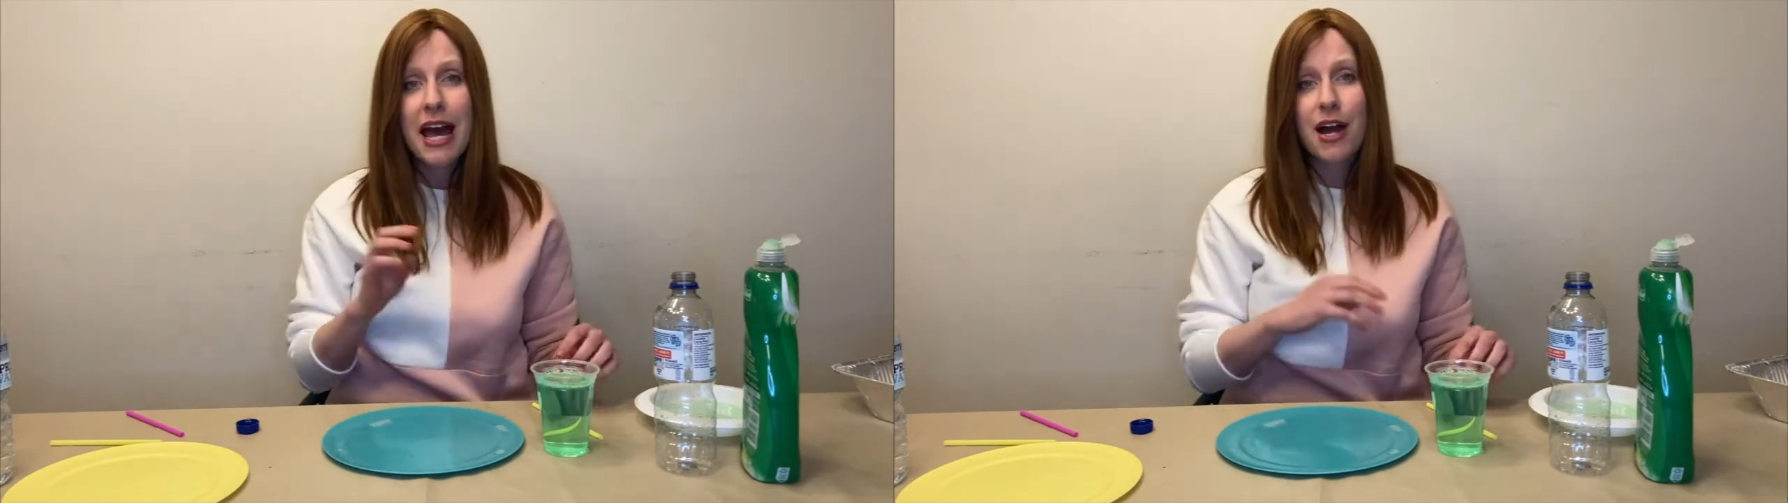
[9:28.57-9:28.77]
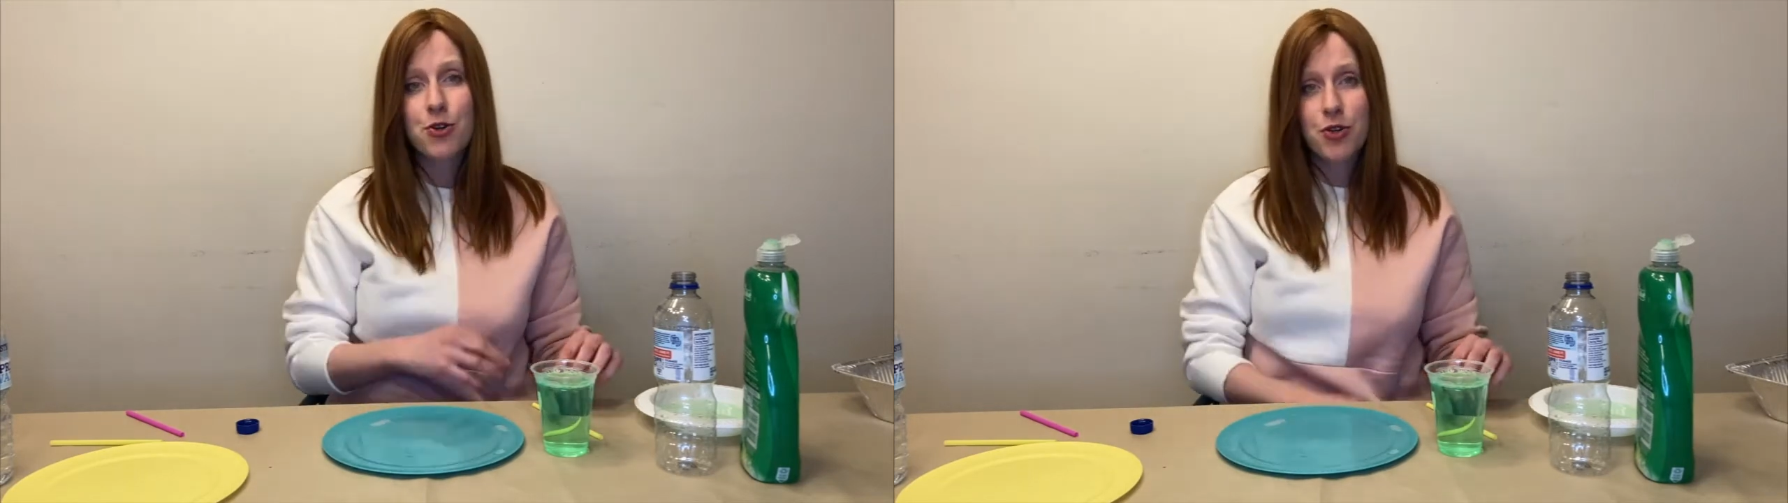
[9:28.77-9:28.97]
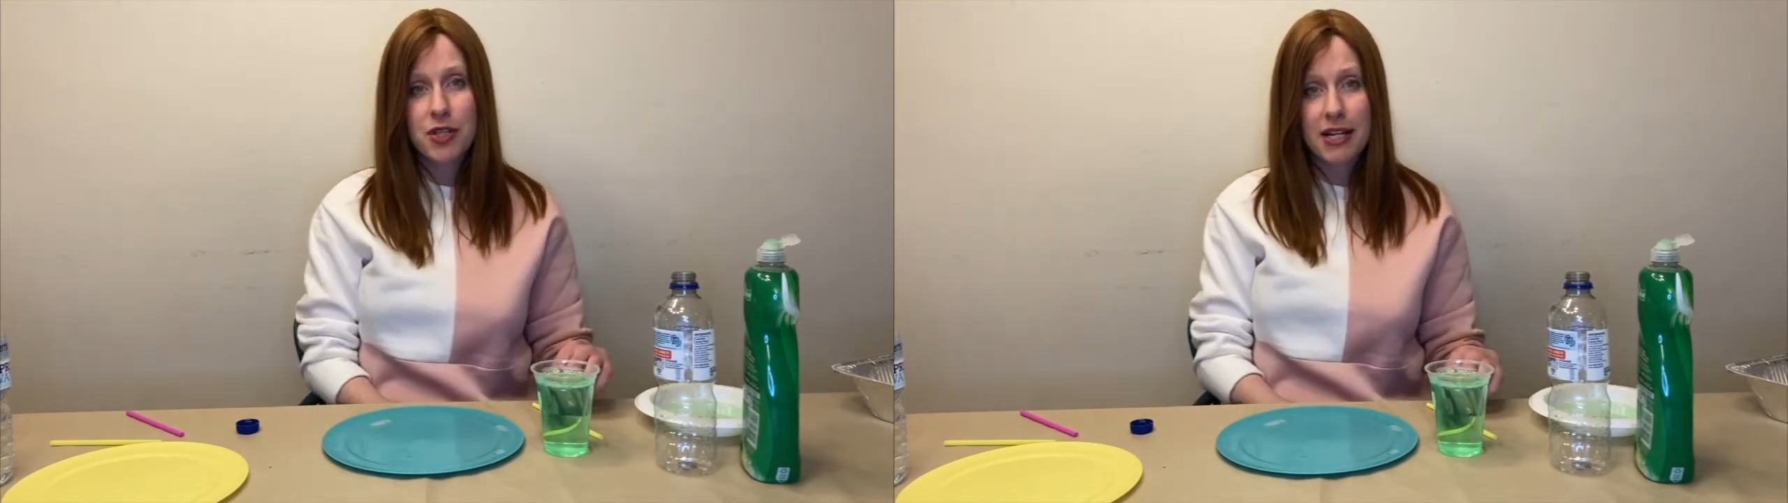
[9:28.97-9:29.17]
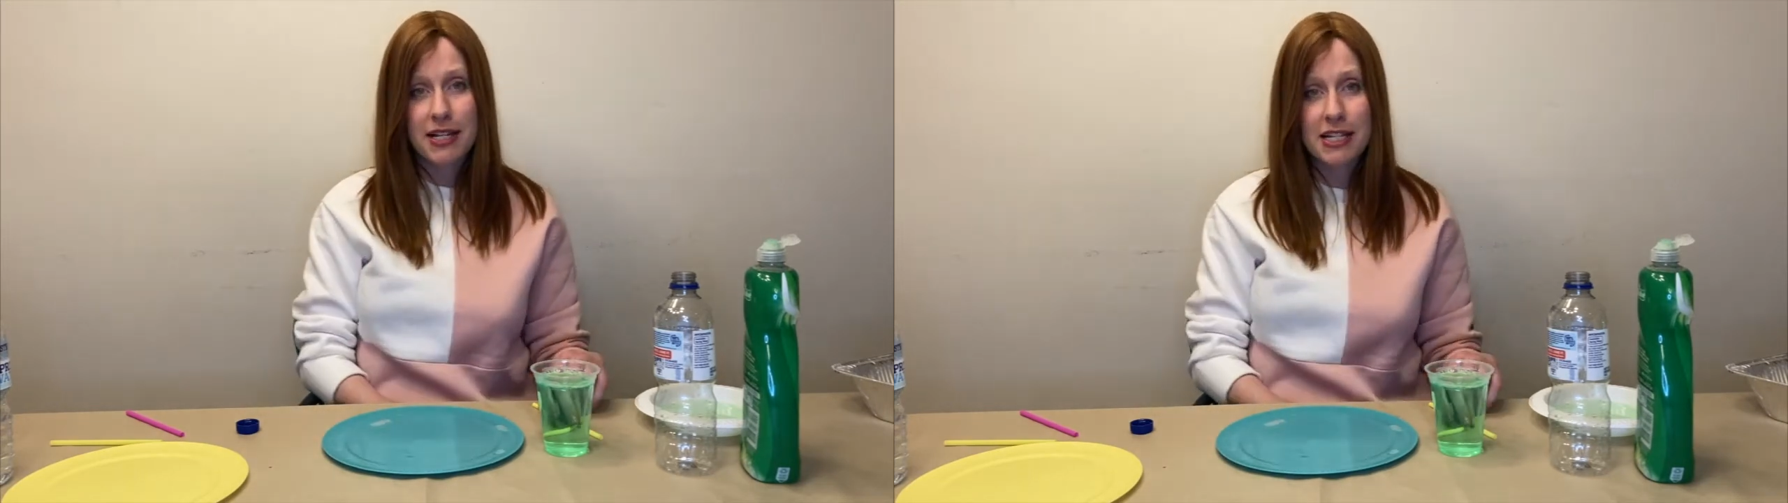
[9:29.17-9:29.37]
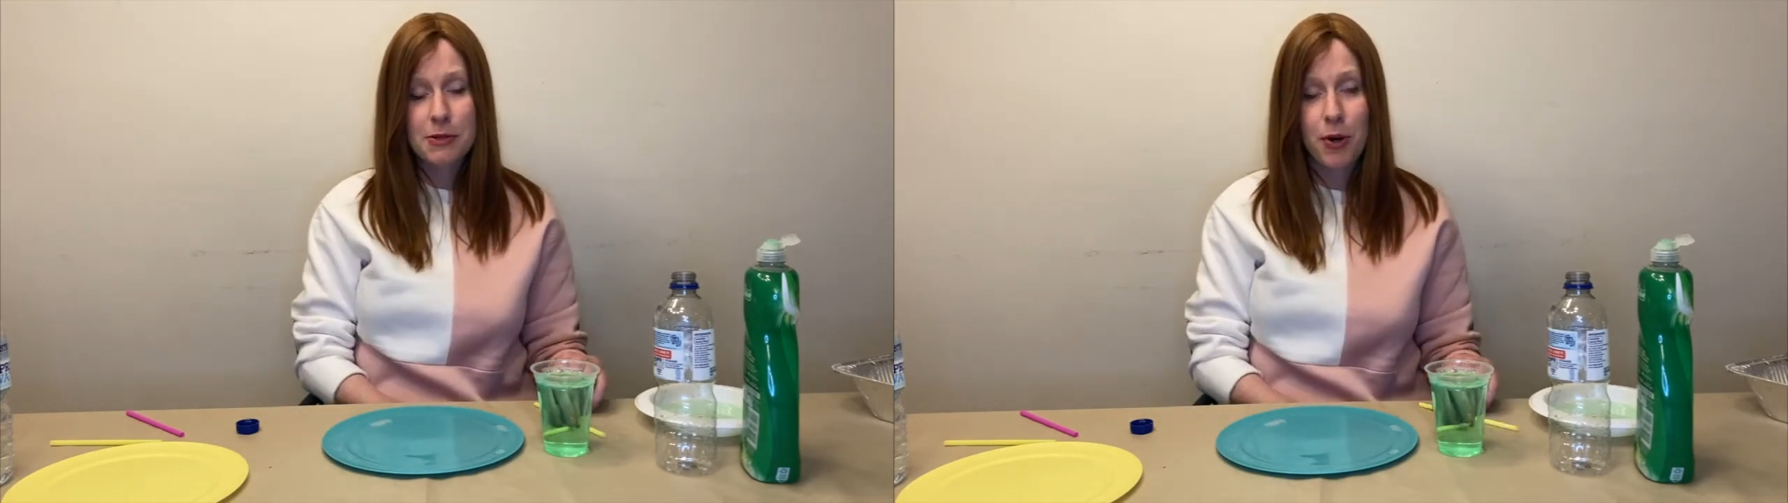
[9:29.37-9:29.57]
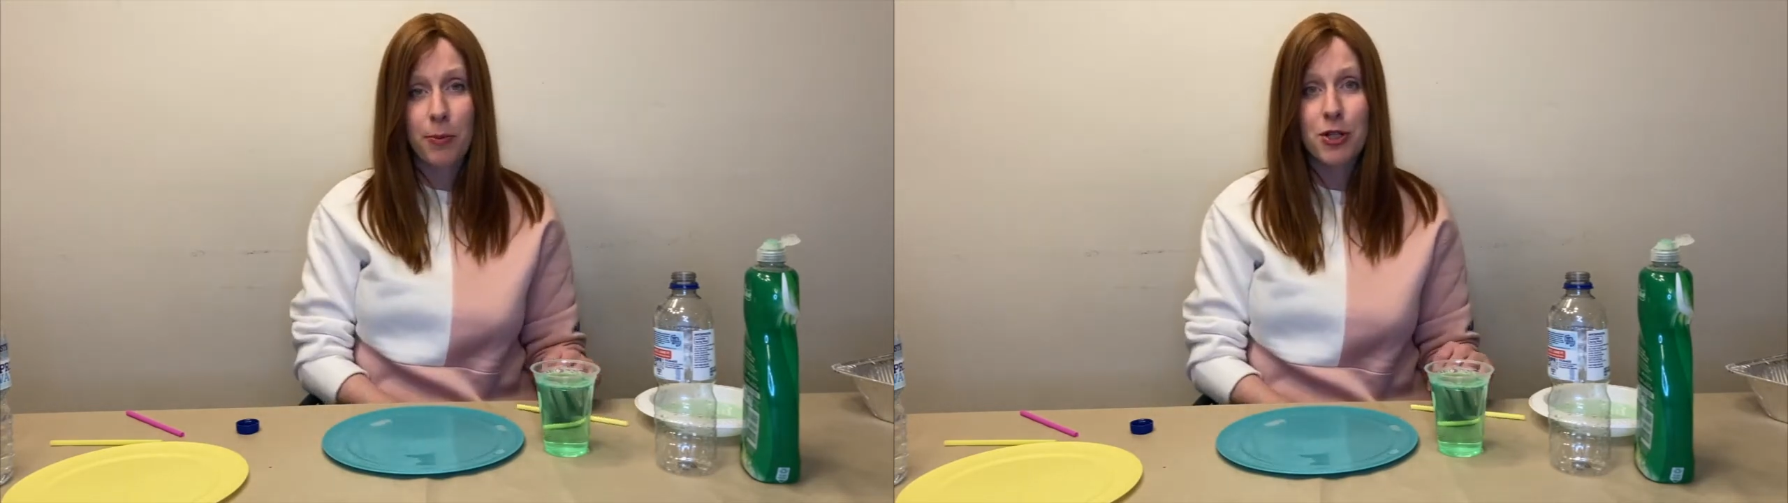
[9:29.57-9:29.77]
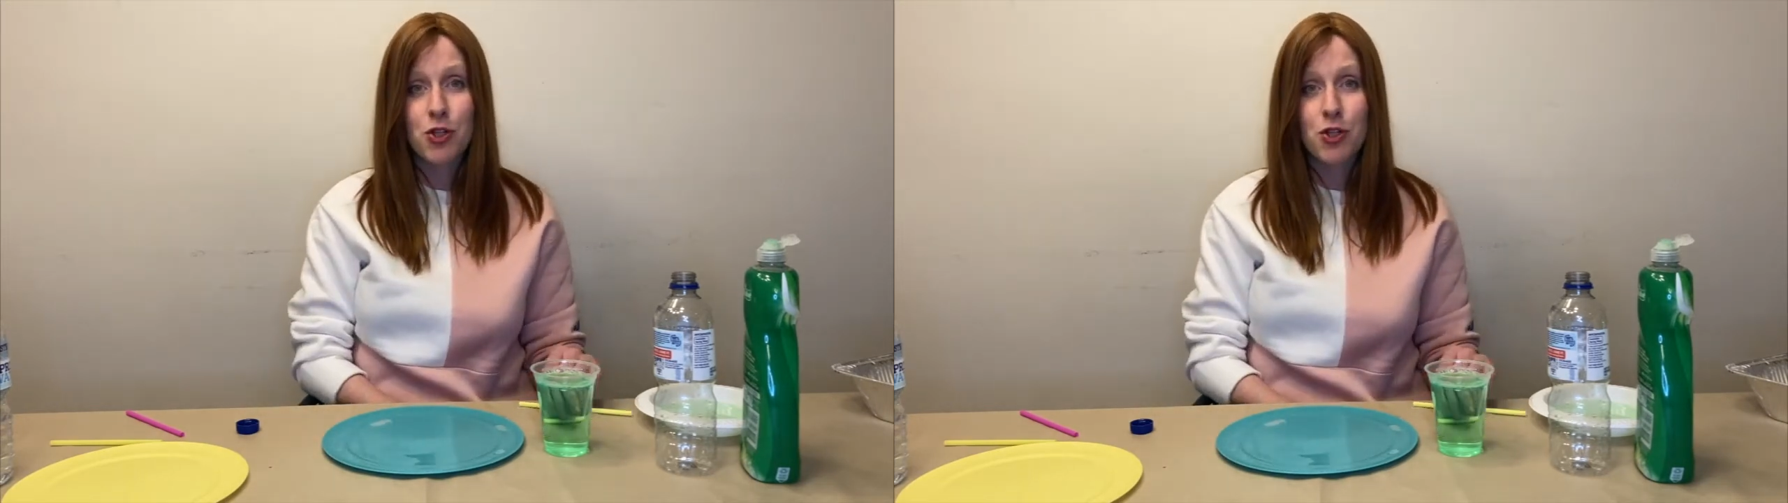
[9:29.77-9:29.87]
and do the science experiment